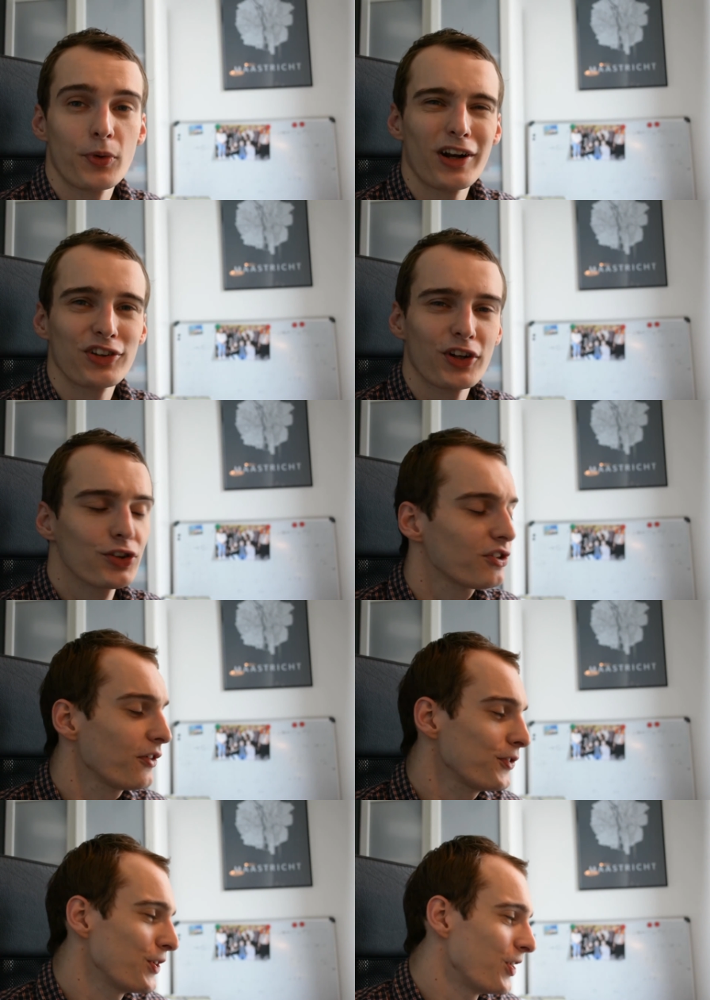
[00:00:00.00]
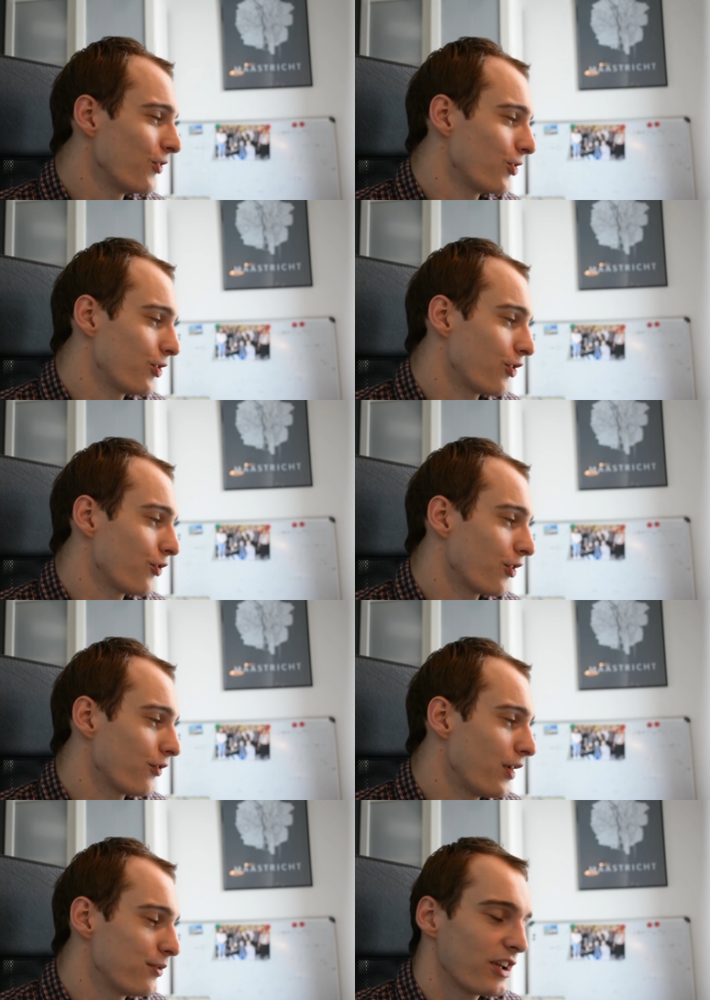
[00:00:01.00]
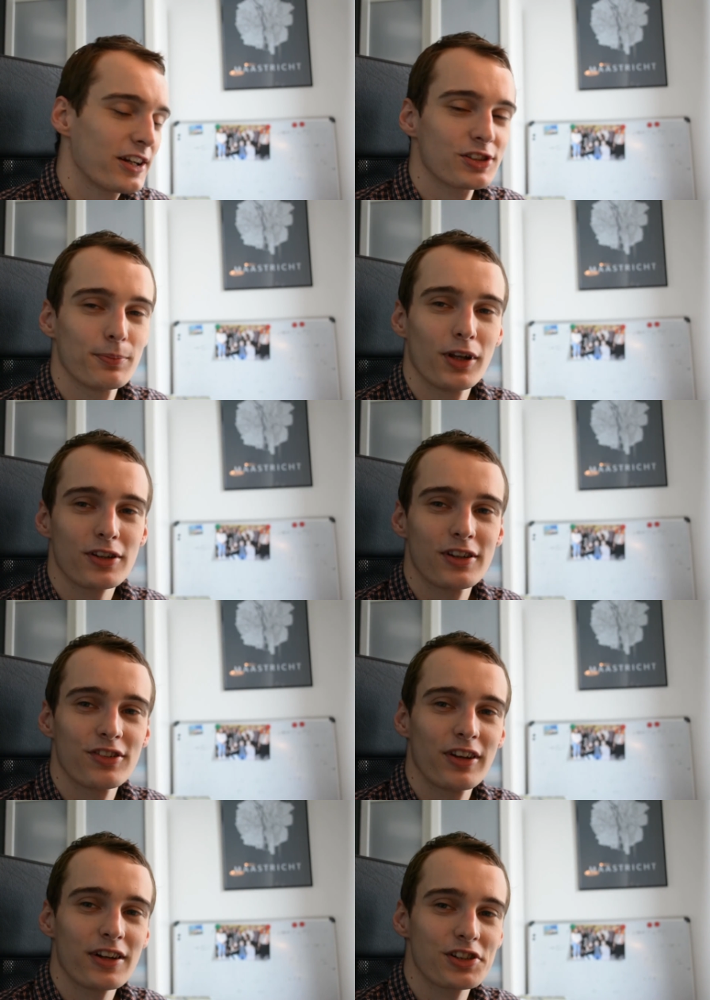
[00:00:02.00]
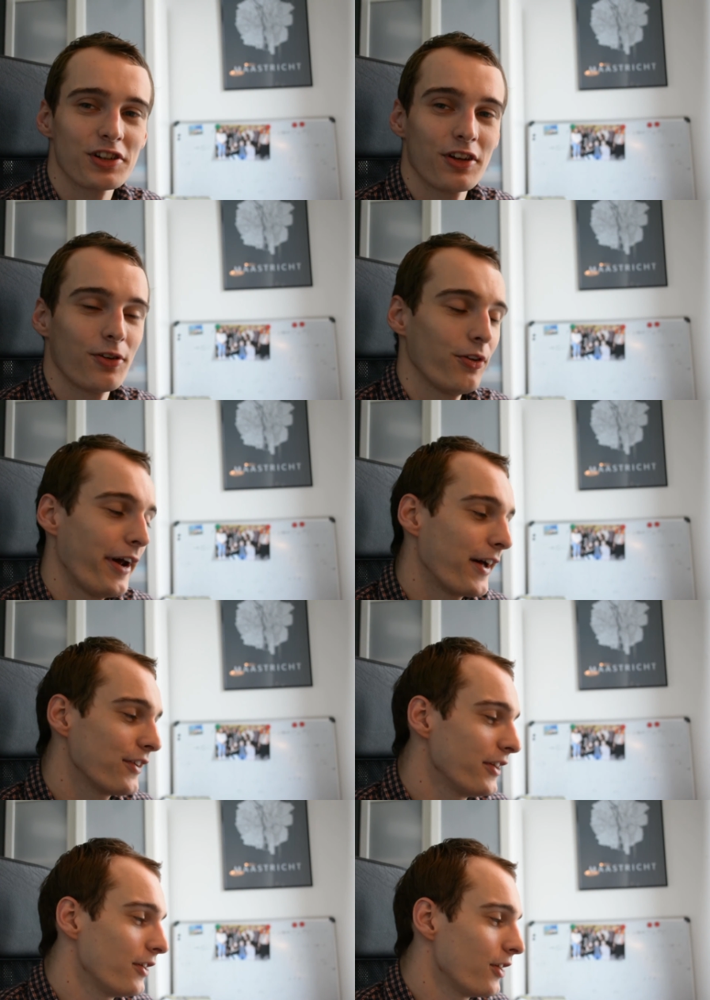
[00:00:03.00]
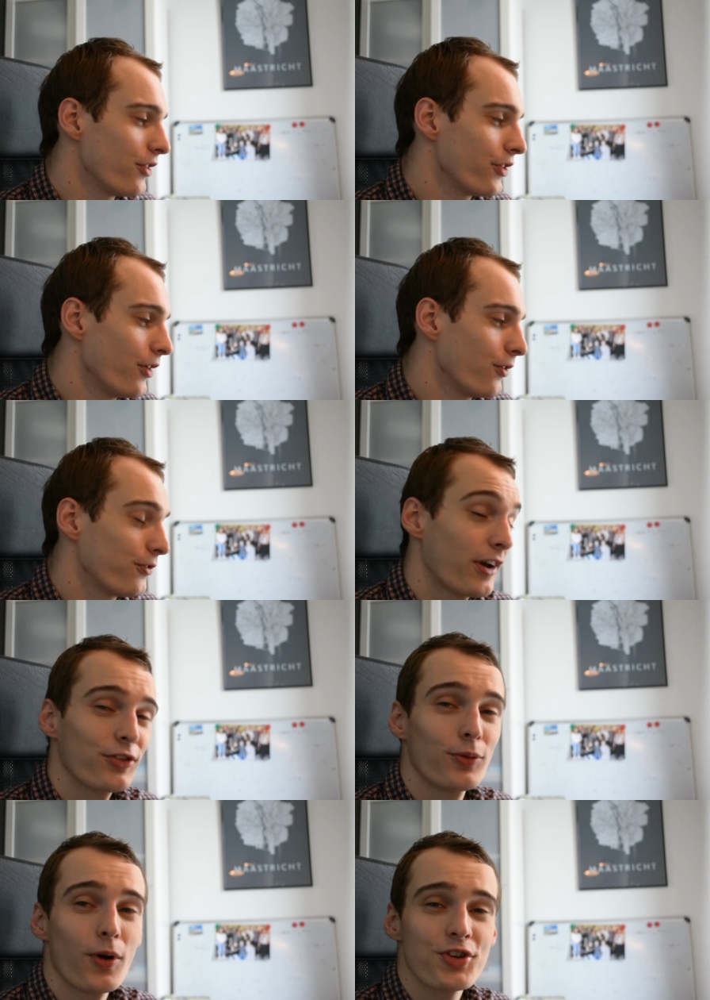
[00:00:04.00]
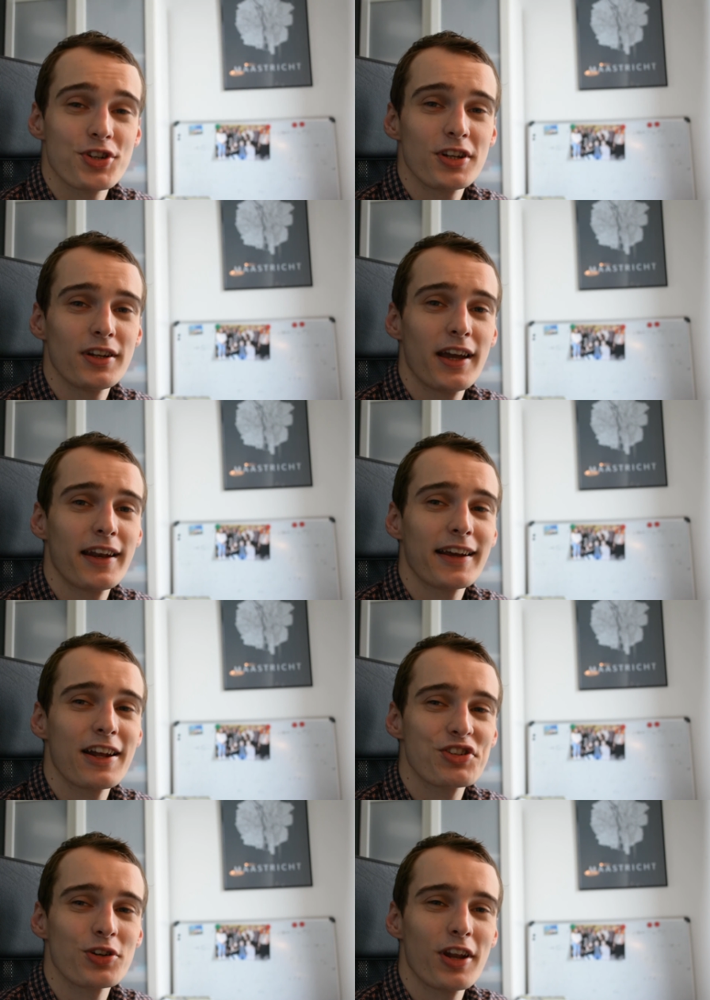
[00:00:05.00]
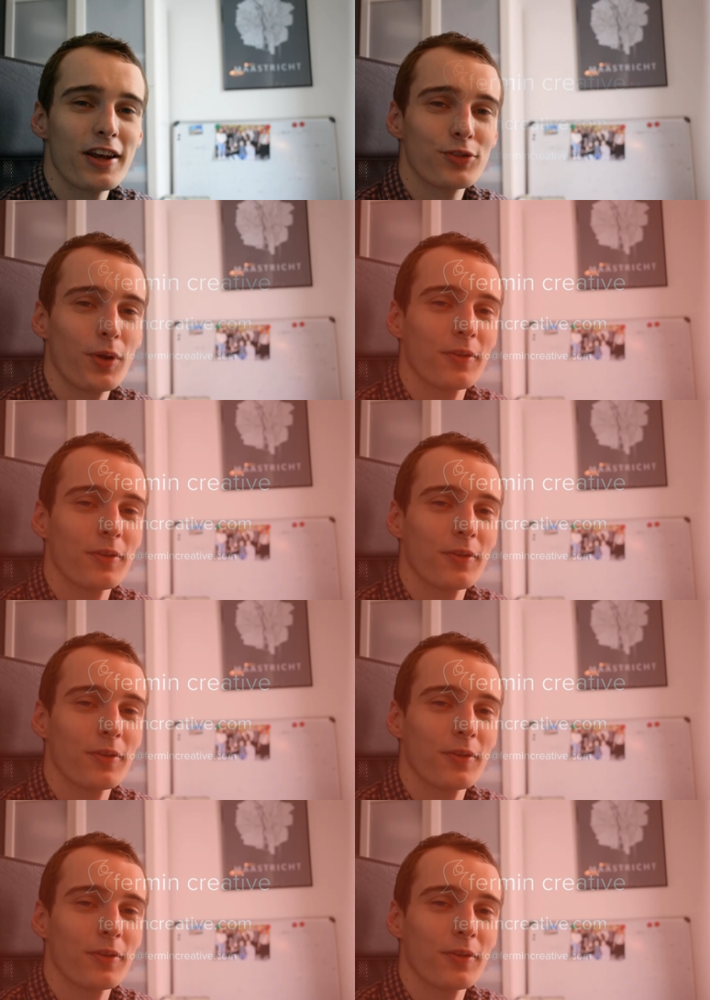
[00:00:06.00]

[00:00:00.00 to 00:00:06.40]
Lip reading: of the more exciting stuff, such as theme selection, plugin selection, and all that. So thanks for watching, and I'll catch you in the next